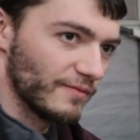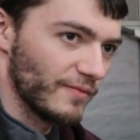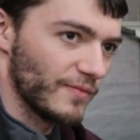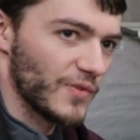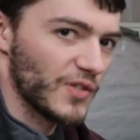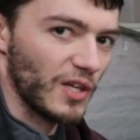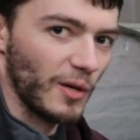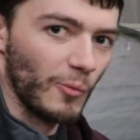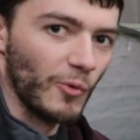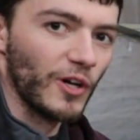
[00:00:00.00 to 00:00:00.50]

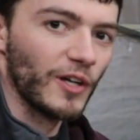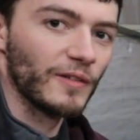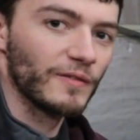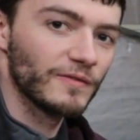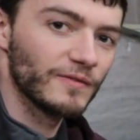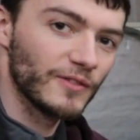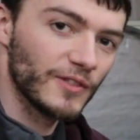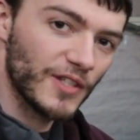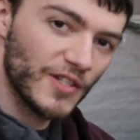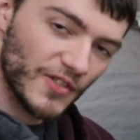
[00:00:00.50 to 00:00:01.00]
Somewhat.
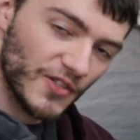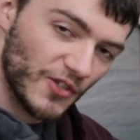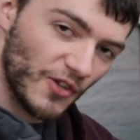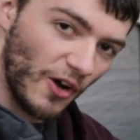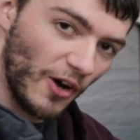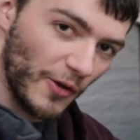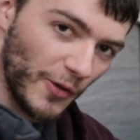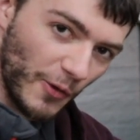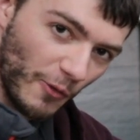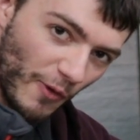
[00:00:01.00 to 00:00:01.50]
This is
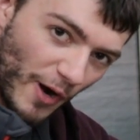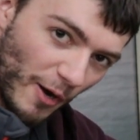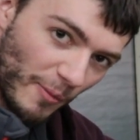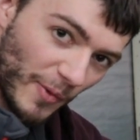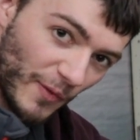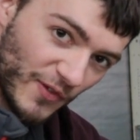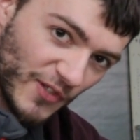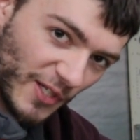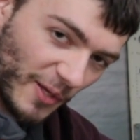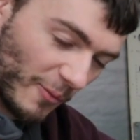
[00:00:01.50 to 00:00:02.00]
all in the realm
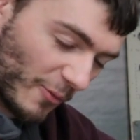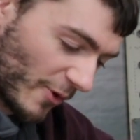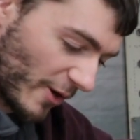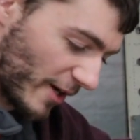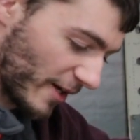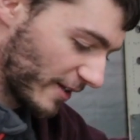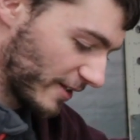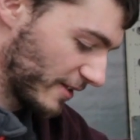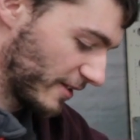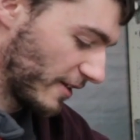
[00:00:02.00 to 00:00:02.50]
of
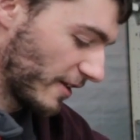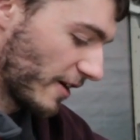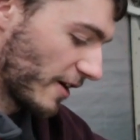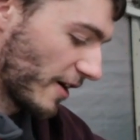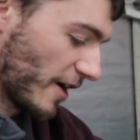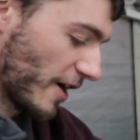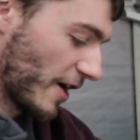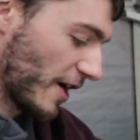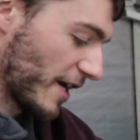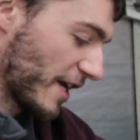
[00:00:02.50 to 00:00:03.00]
somewhat.
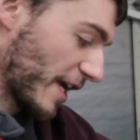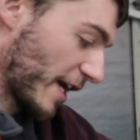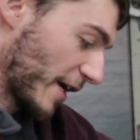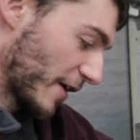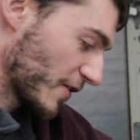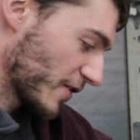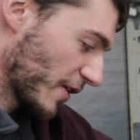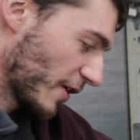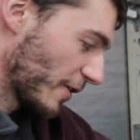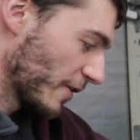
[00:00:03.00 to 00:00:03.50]
Yeah,
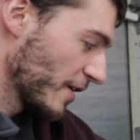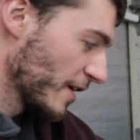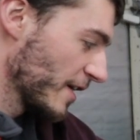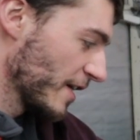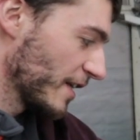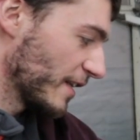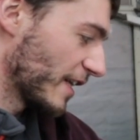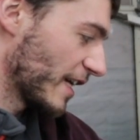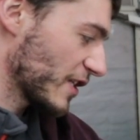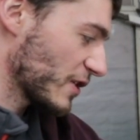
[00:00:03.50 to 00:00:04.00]
so
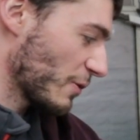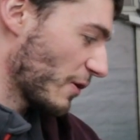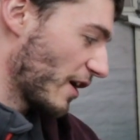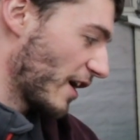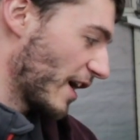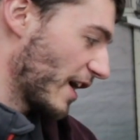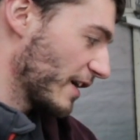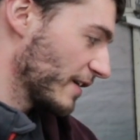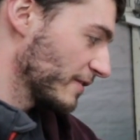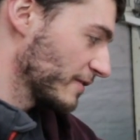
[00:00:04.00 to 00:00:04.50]
that's
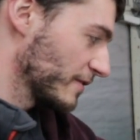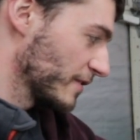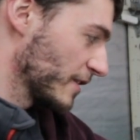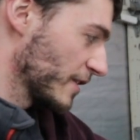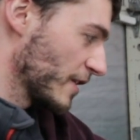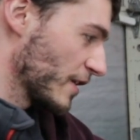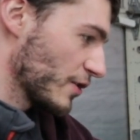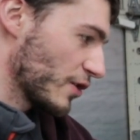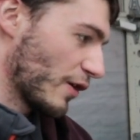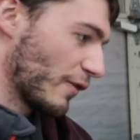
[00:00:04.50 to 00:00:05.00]
why
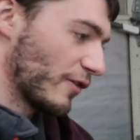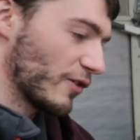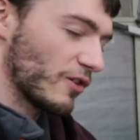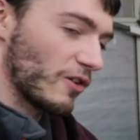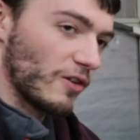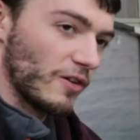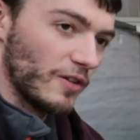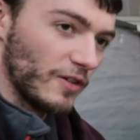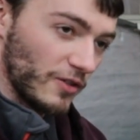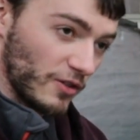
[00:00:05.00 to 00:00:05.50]

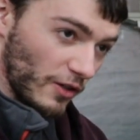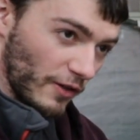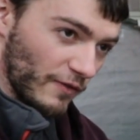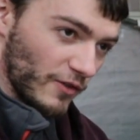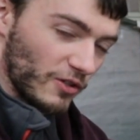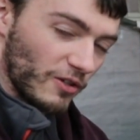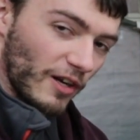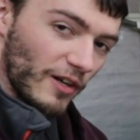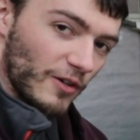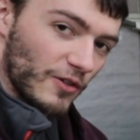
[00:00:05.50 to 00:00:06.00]

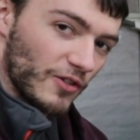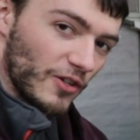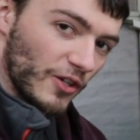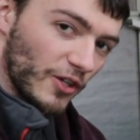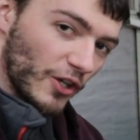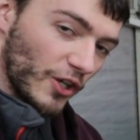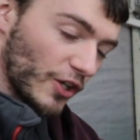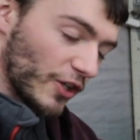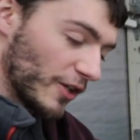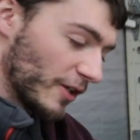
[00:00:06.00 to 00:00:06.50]
surface grinders are
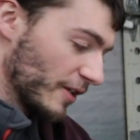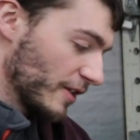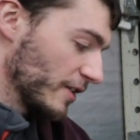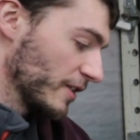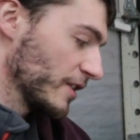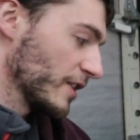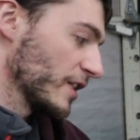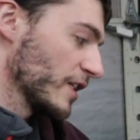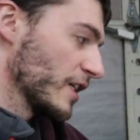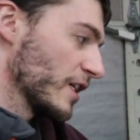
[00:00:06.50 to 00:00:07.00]
good,
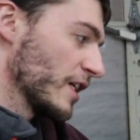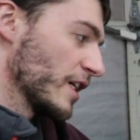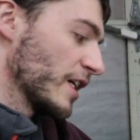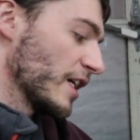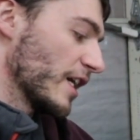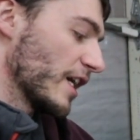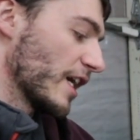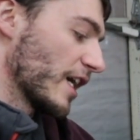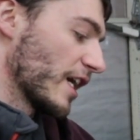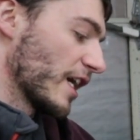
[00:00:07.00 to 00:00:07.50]

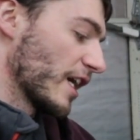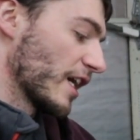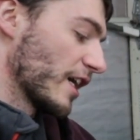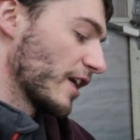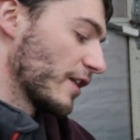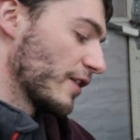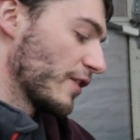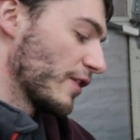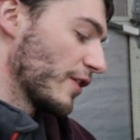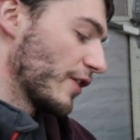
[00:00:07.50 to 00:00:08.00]

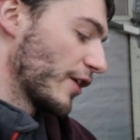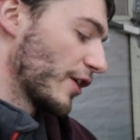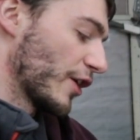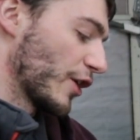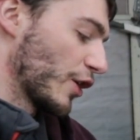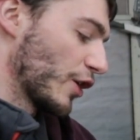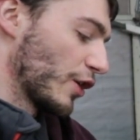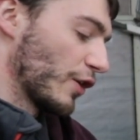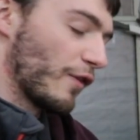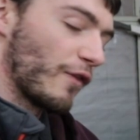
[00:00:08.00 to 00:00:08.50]
and they're
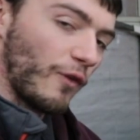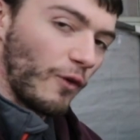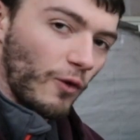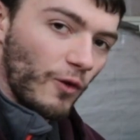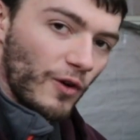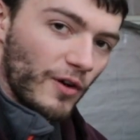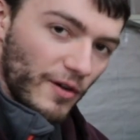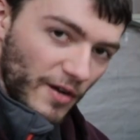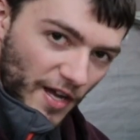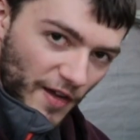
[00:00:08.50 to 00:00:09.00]
good
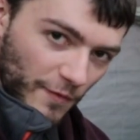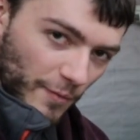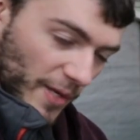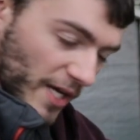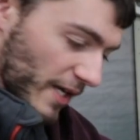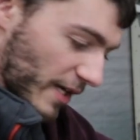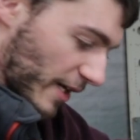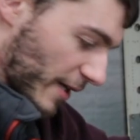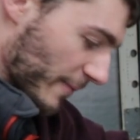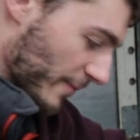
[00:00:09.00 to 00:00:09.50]
for knife
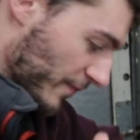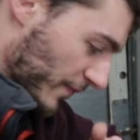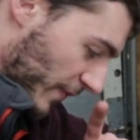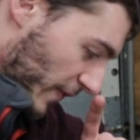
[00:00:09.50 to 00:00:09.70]
making.